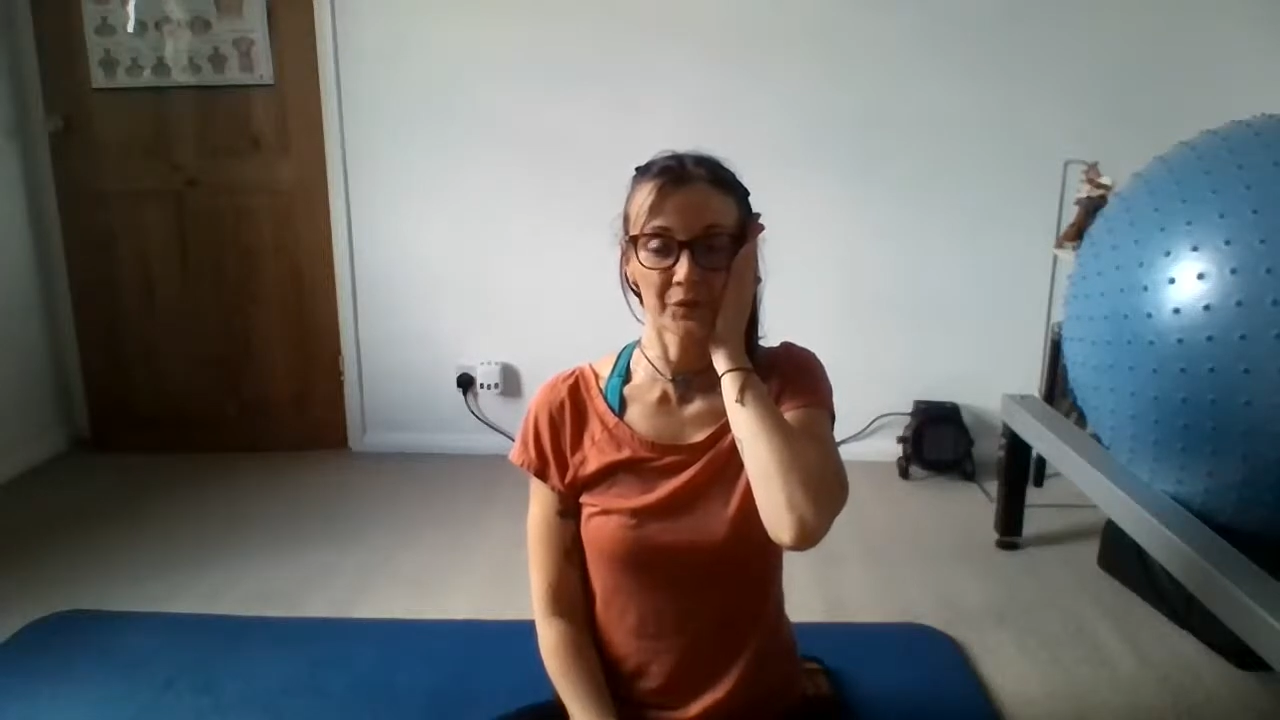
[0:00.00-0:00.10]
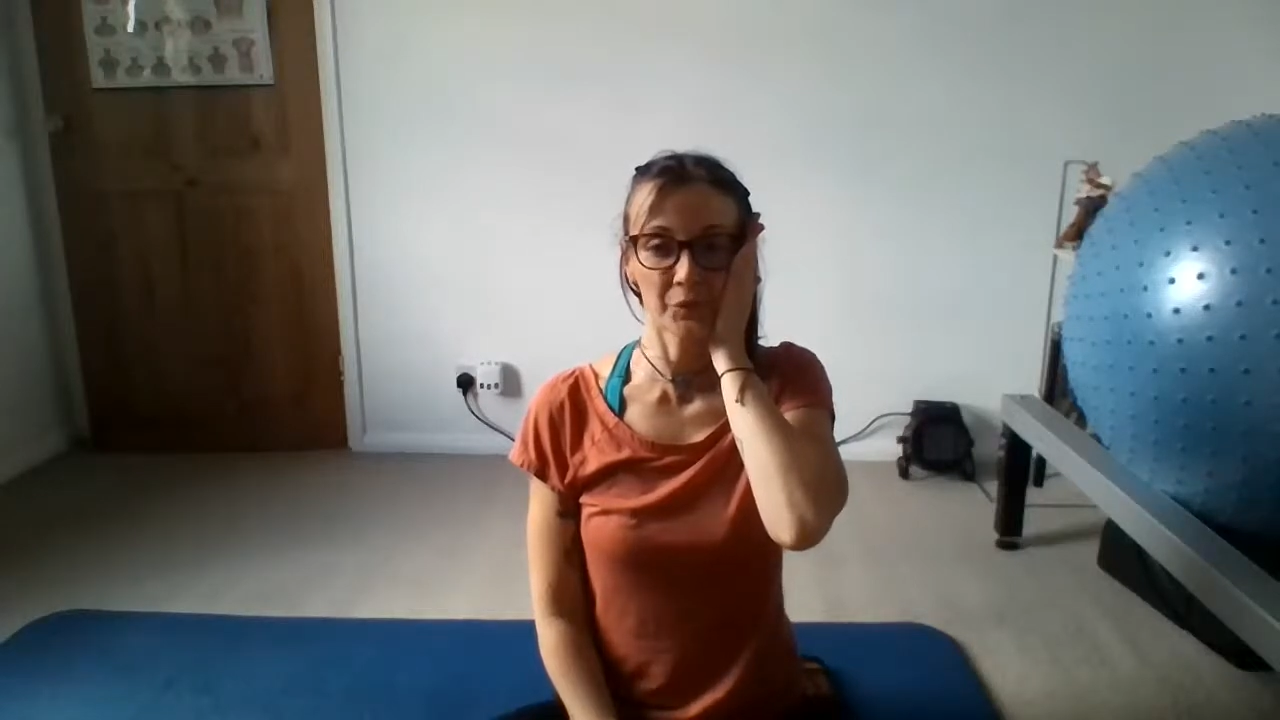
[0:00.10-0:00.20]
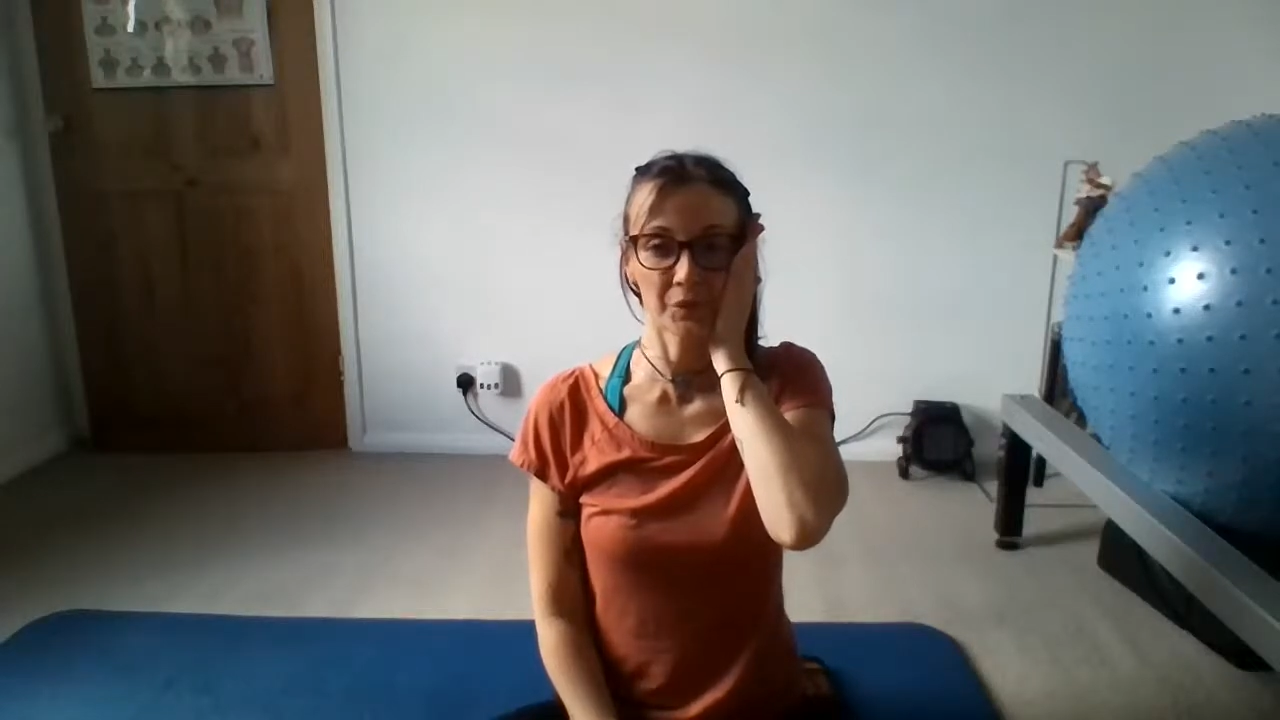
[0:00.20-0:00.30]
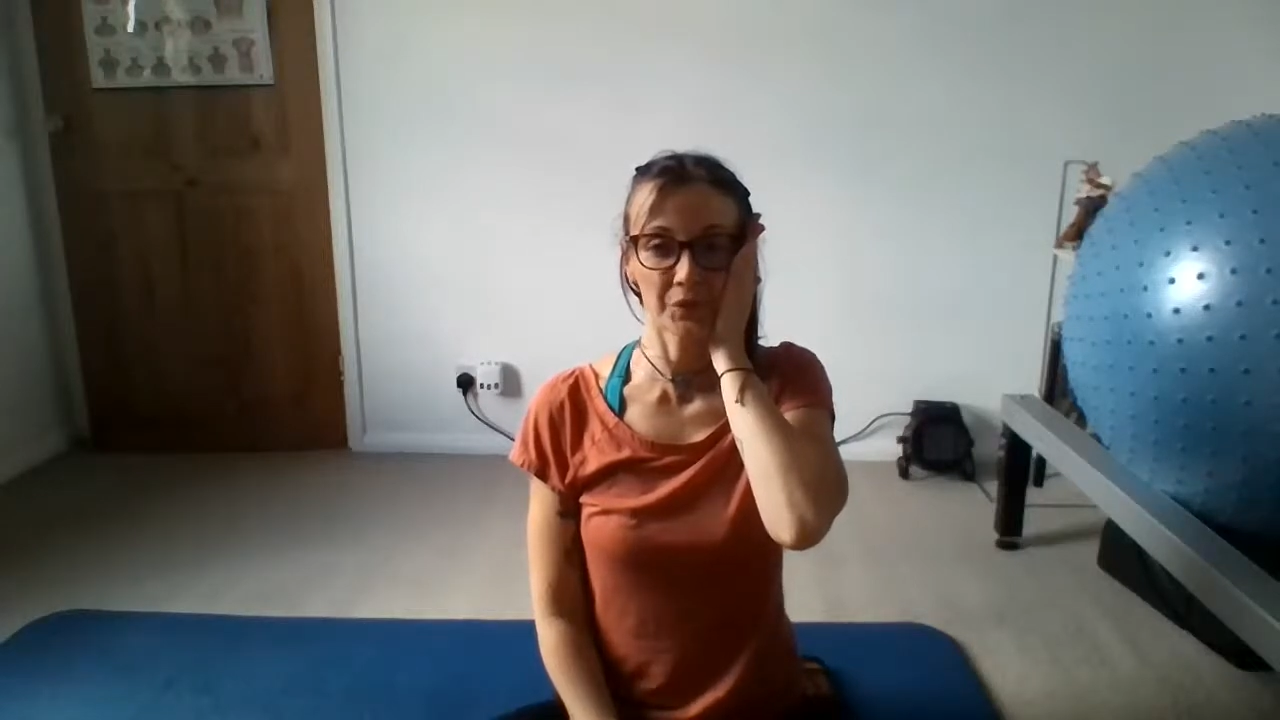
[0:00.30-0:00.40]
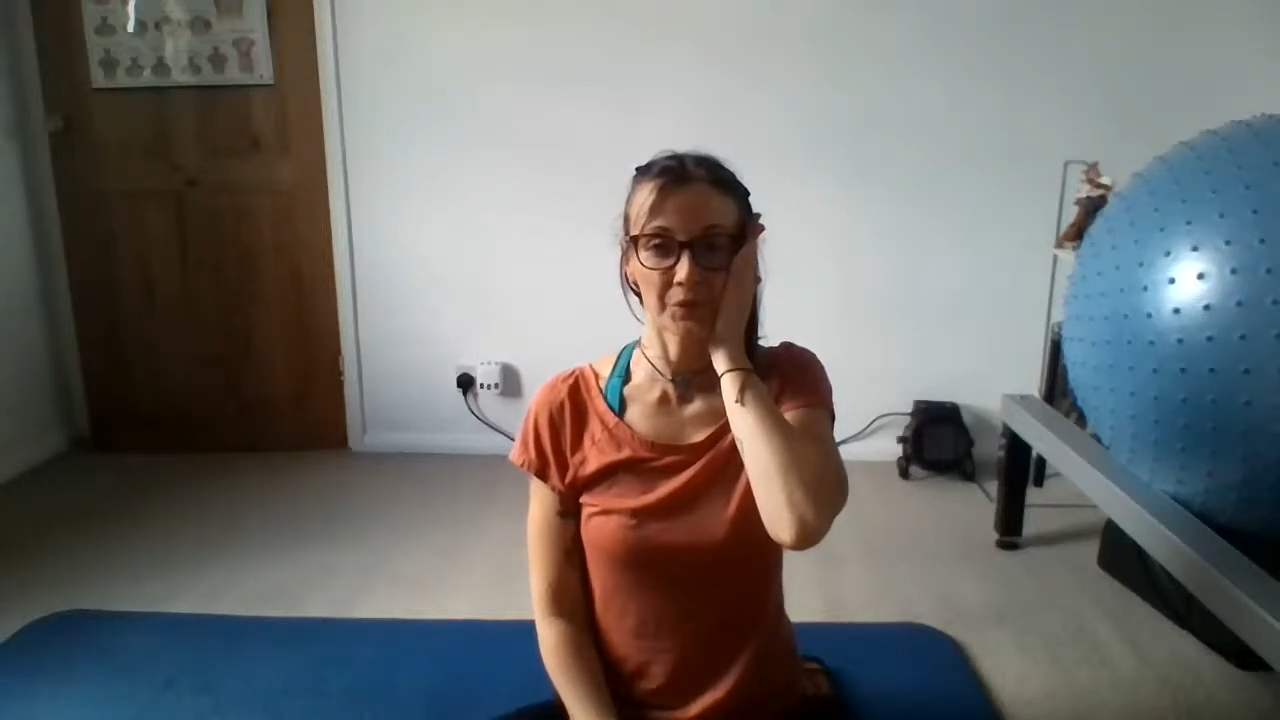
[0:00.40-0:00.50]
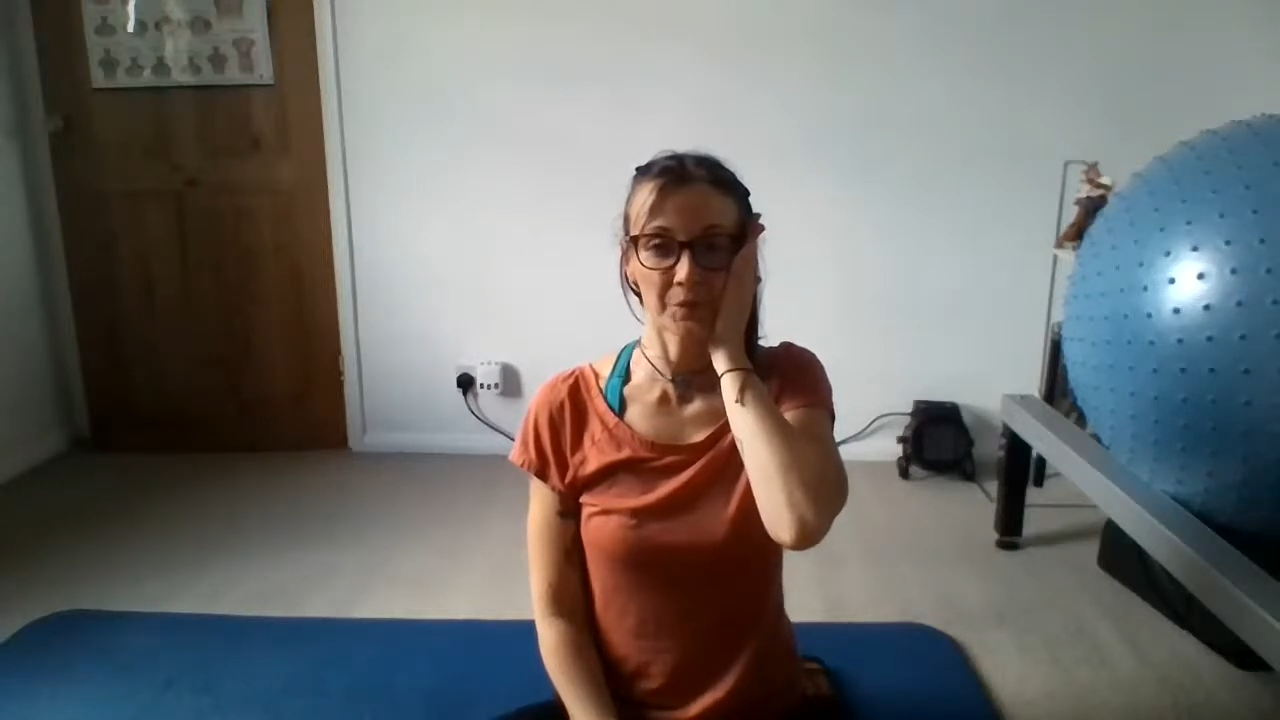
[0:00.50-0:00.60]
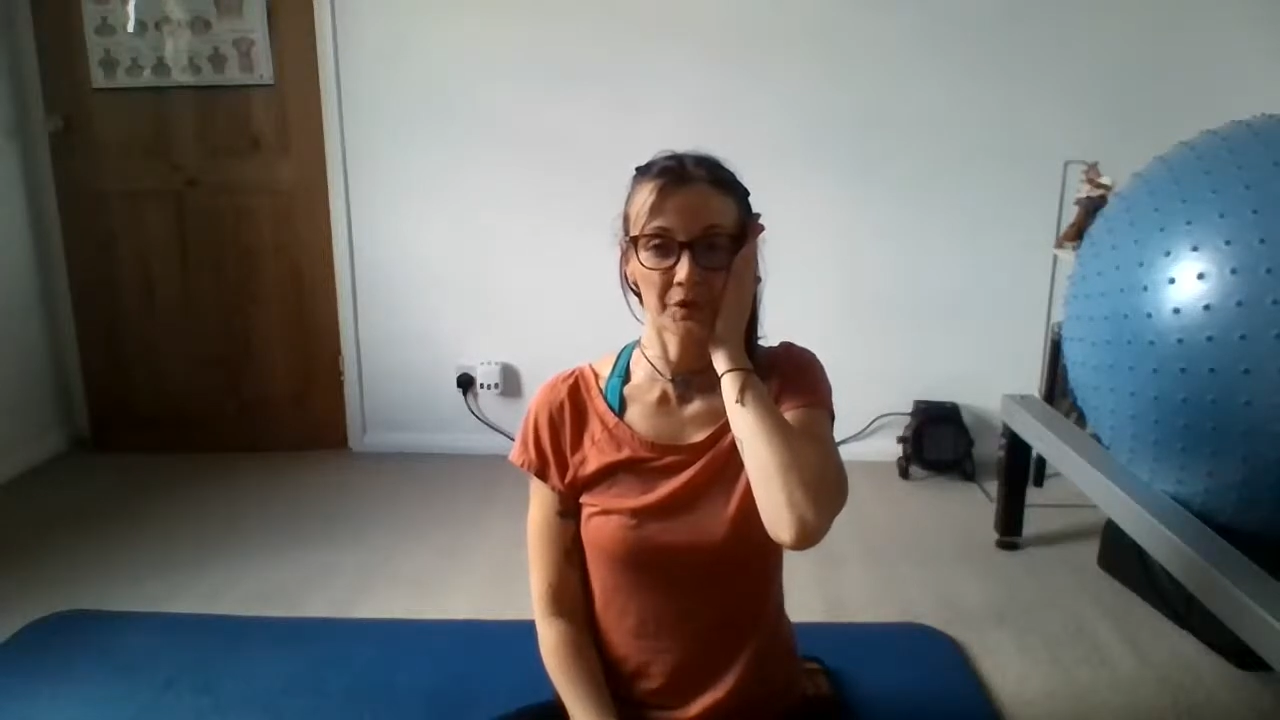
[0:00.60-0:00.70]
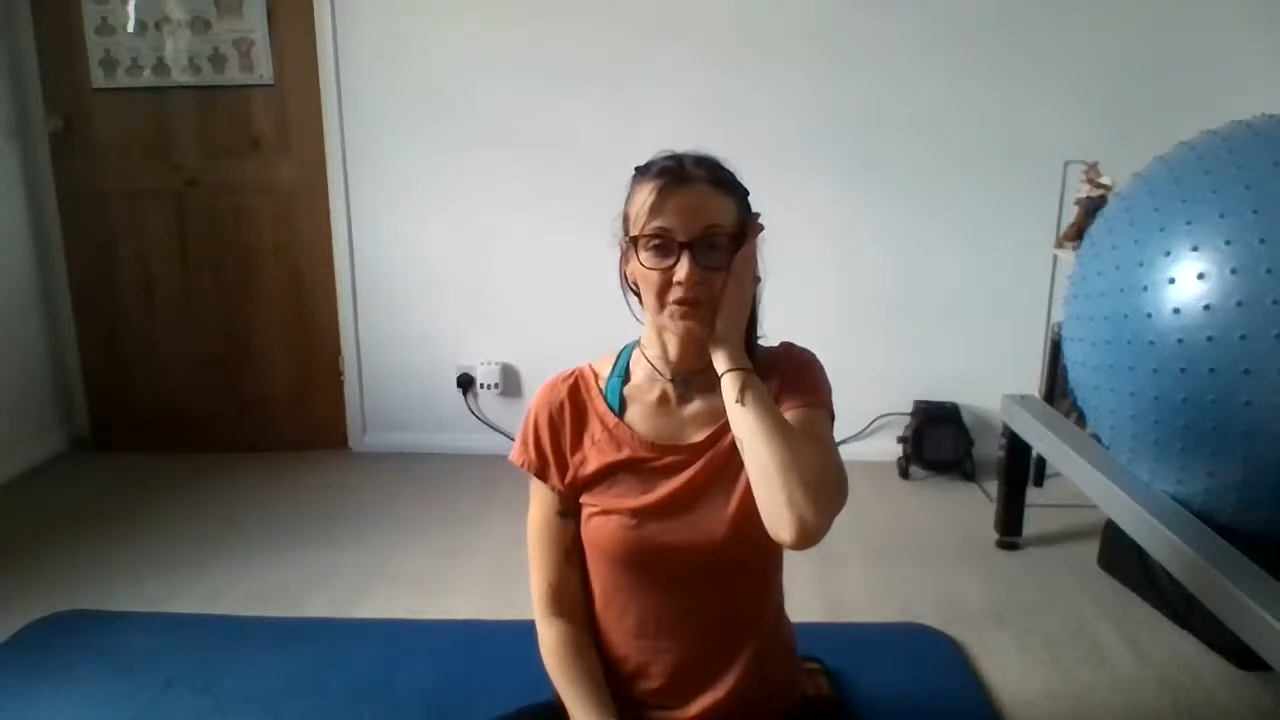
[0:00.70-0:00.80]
work on both